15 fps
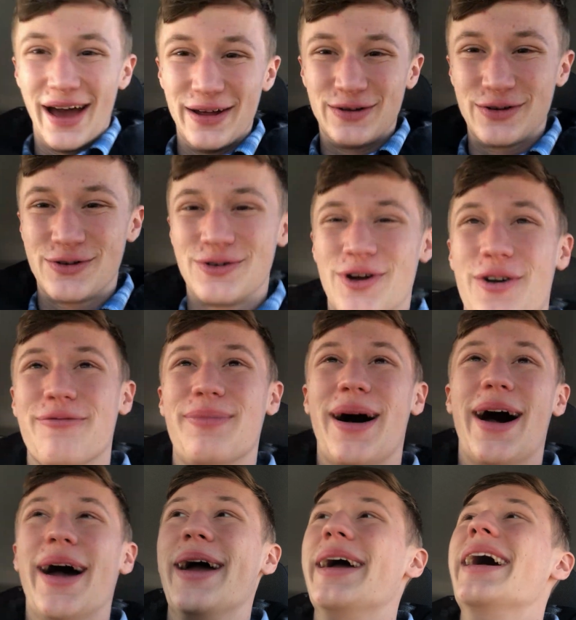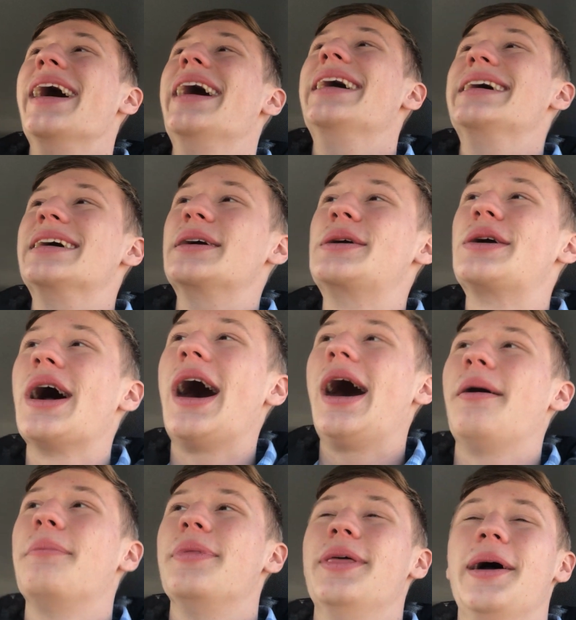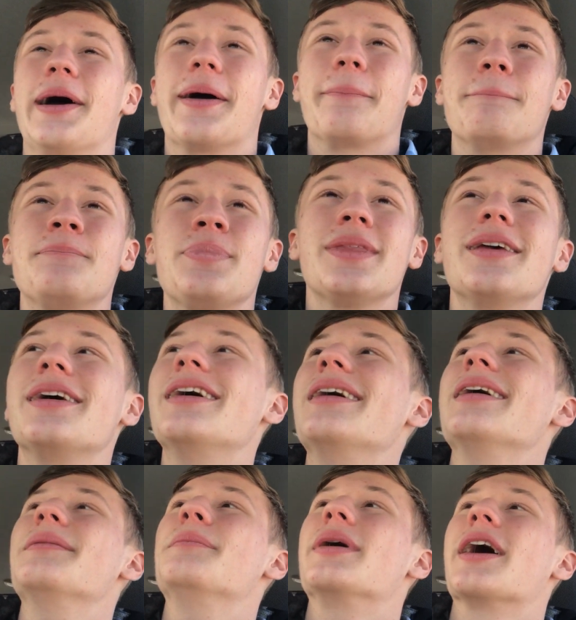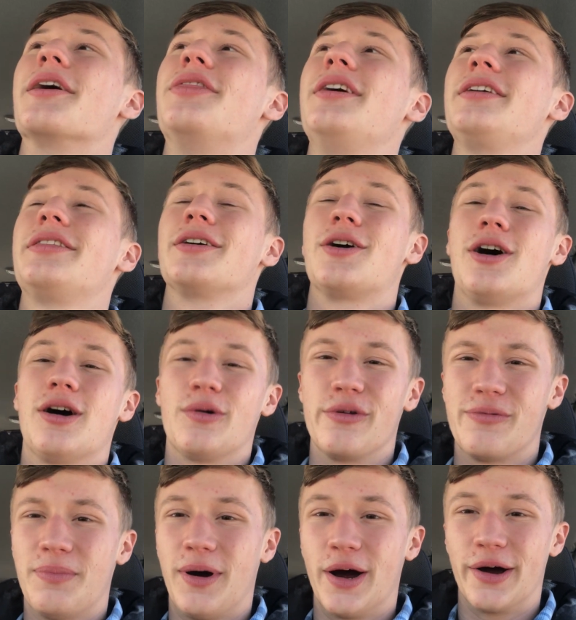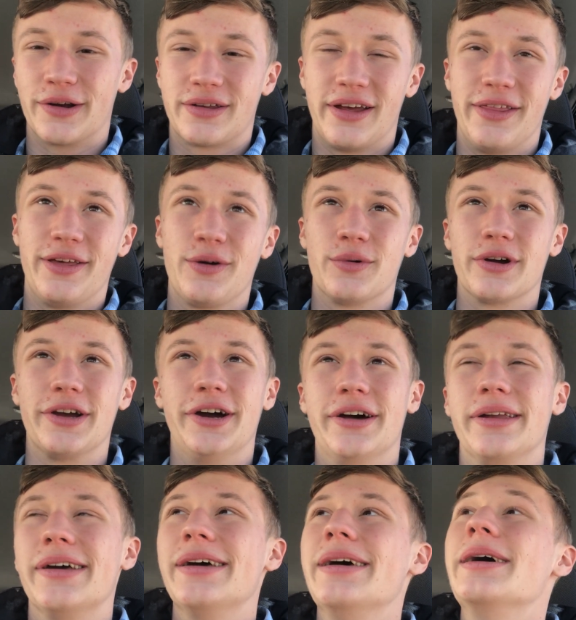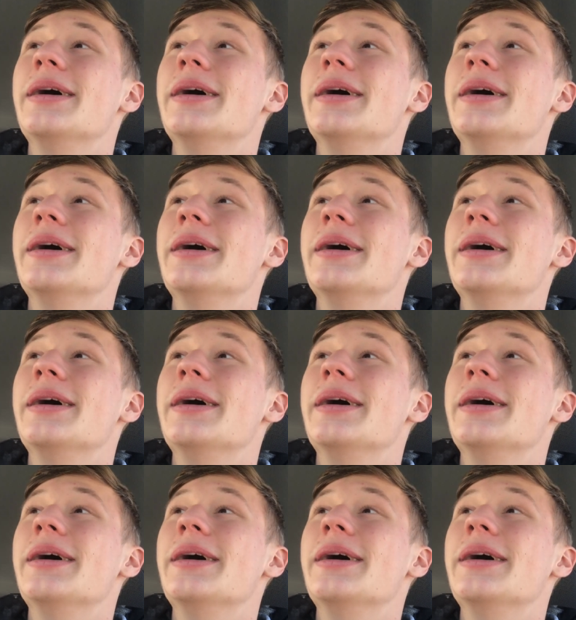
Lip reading: I just drove by a cop there, but I think the car was parked, so I think we're good.